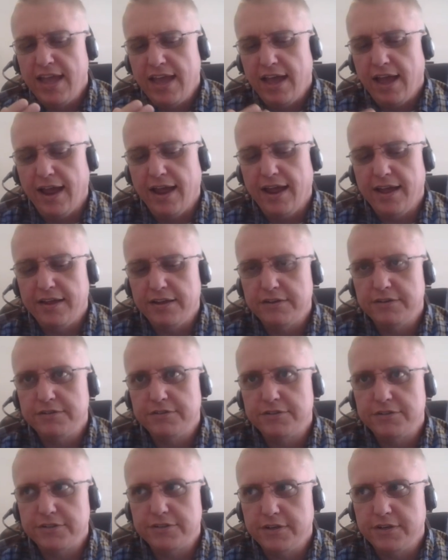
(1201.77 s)

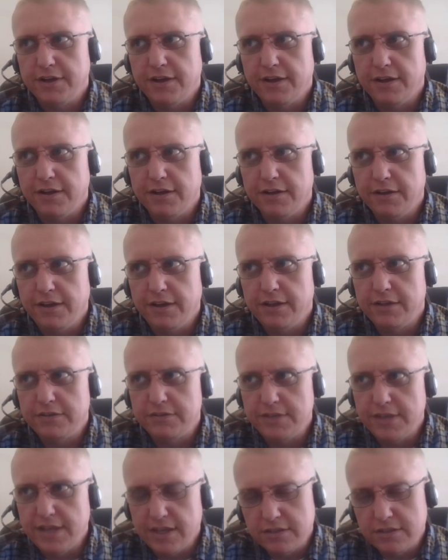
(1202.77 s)
and
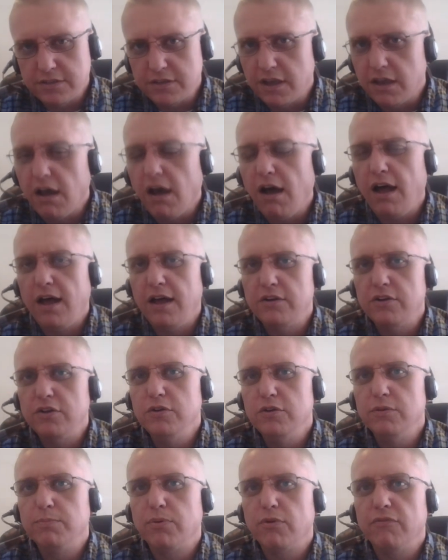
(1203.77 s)
it's God
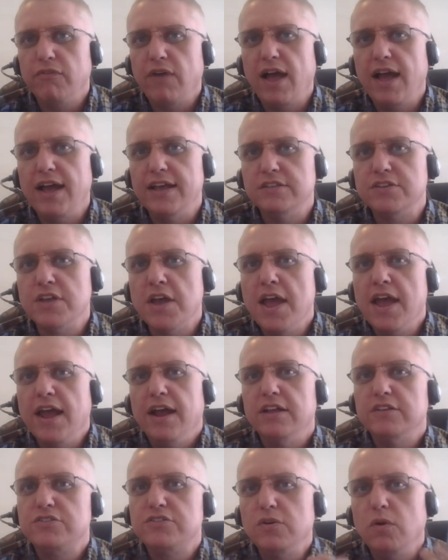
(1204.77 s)
who provides.
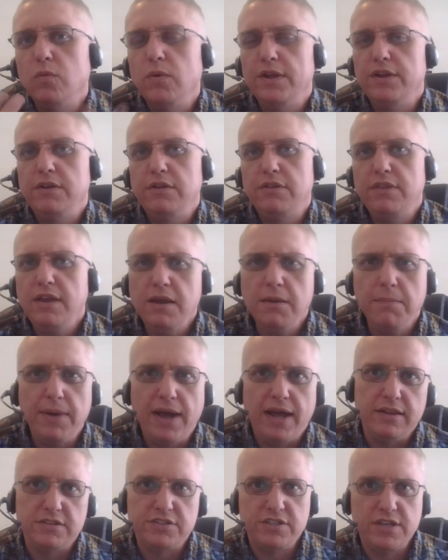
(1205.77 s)
And so when you think
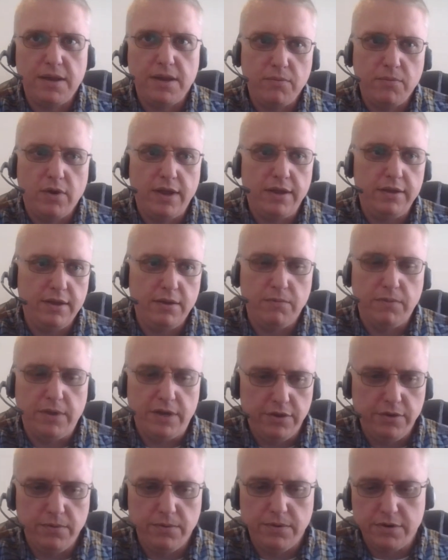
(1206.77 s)
about it, the same way that
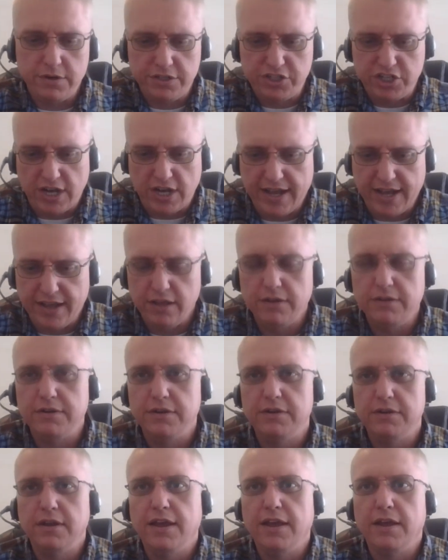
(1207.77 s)
when you were a child
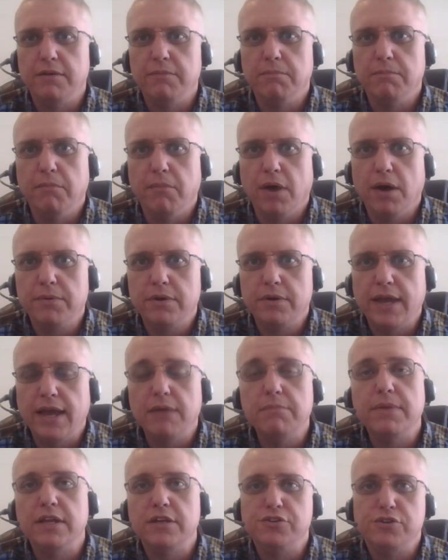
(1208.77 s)
and mom or
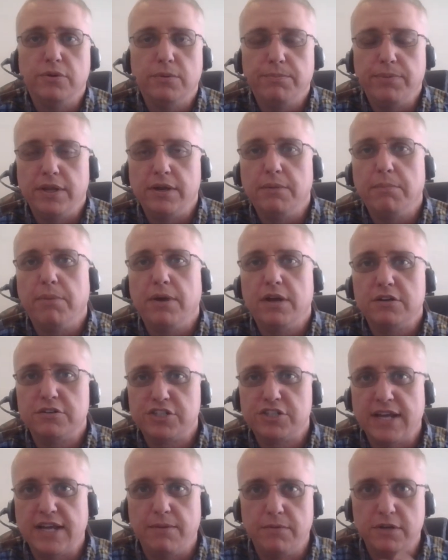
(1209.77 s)
dad made you a peanut butter
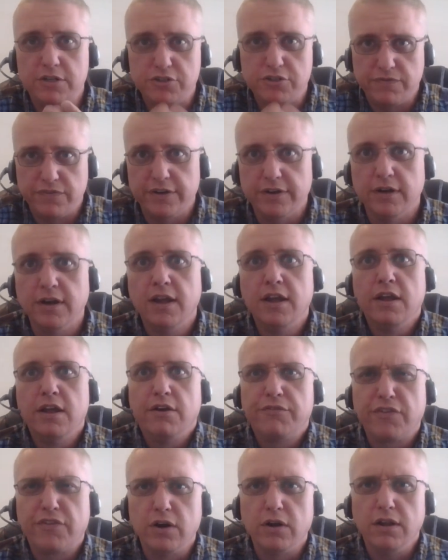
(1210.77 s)
sandwich for
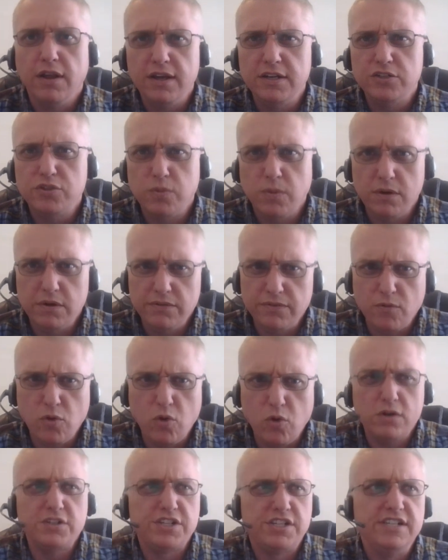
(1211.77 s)
lunch, what of
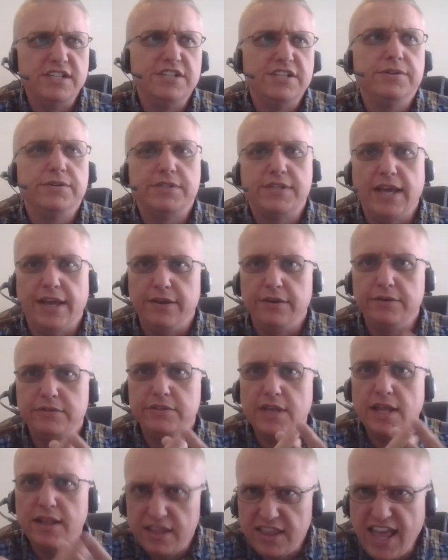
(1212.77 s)
course did you say? You
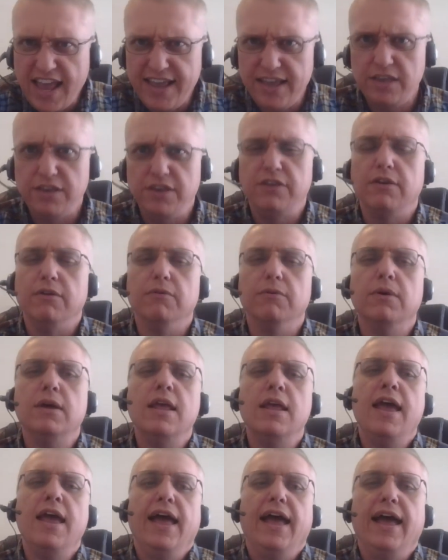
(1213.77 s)
said thank you.
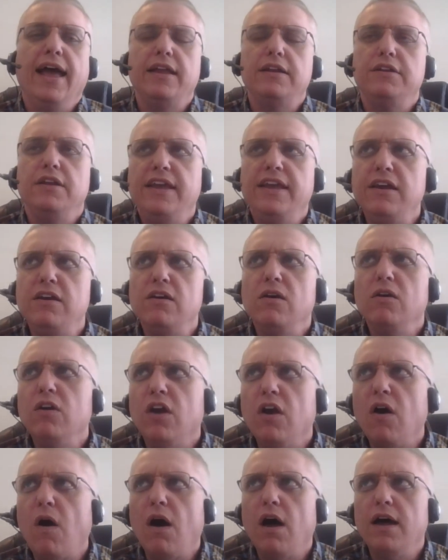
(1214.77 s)
And here
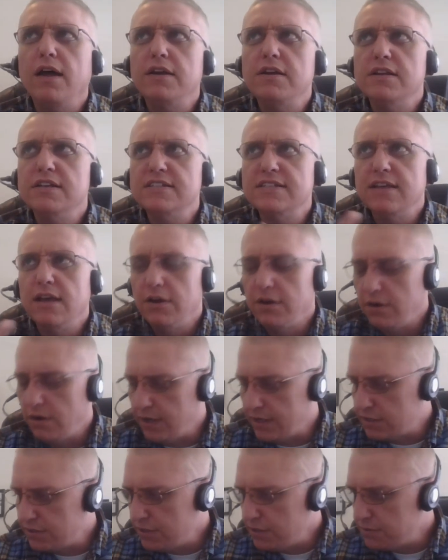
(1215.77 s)

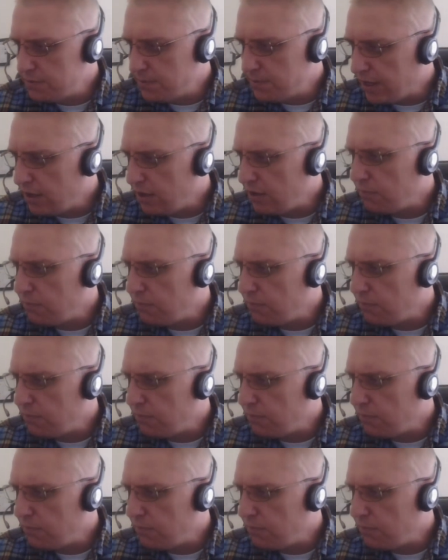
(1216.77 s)
here